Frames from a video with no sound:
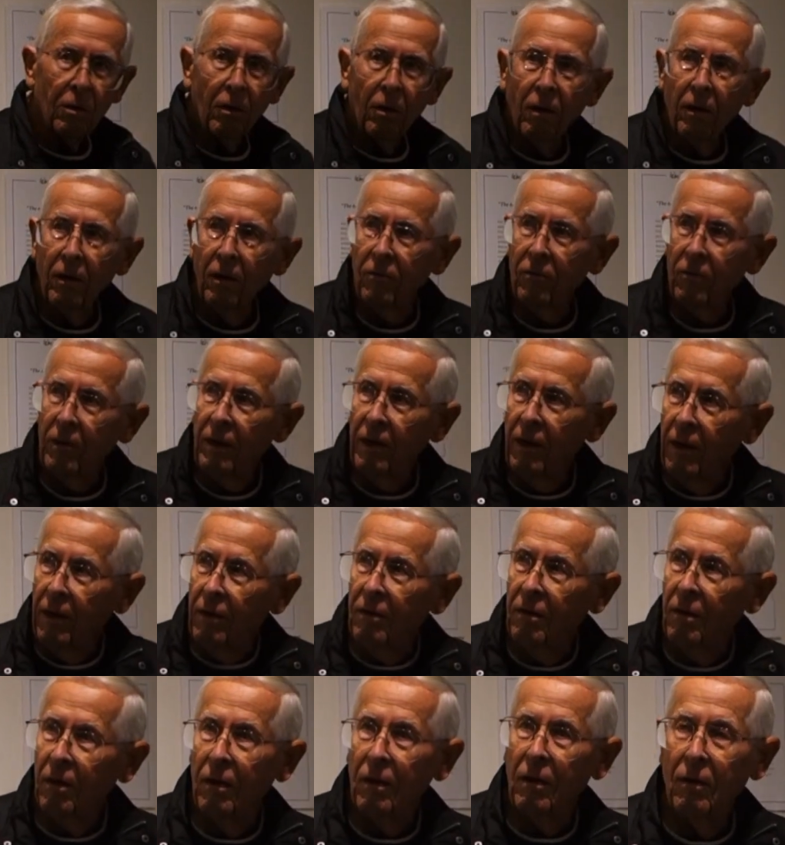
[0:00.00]
cars. He
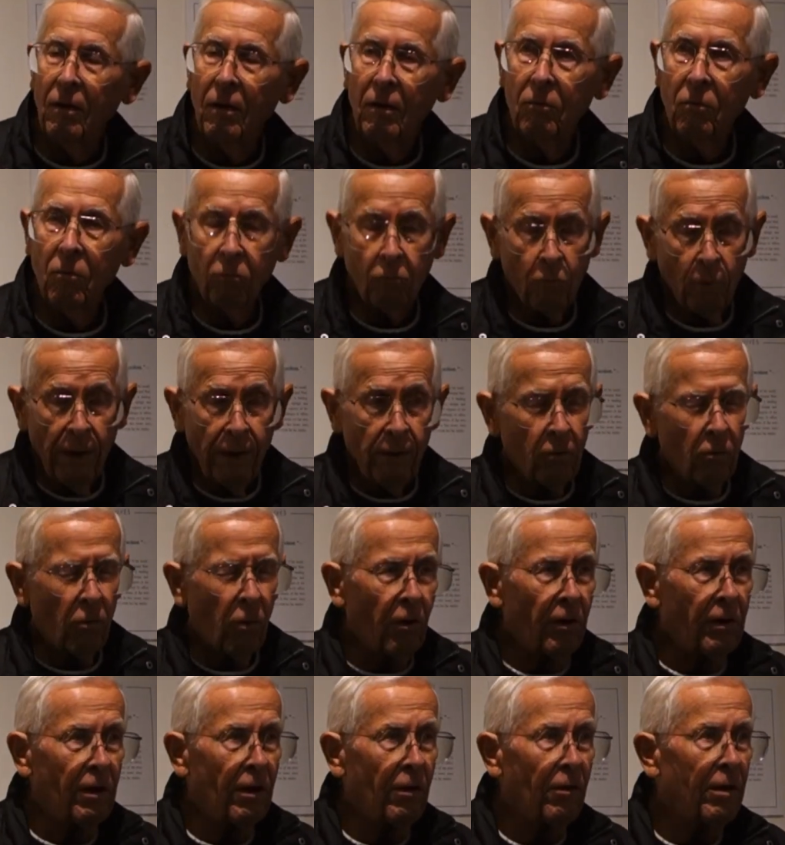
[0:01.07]
had rather
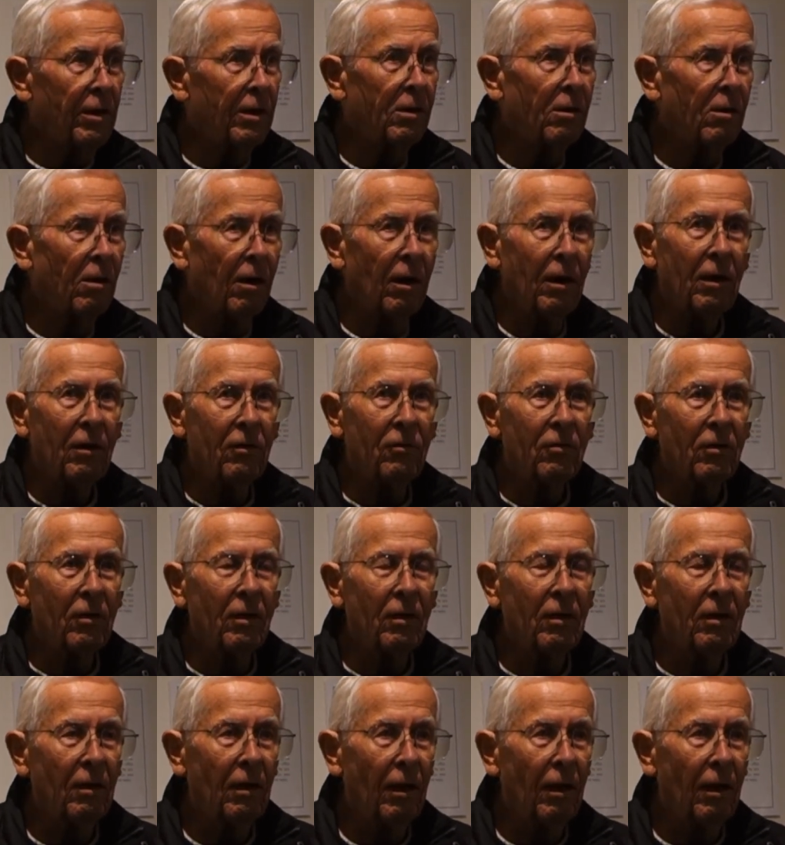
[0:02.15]
ordinary cars, and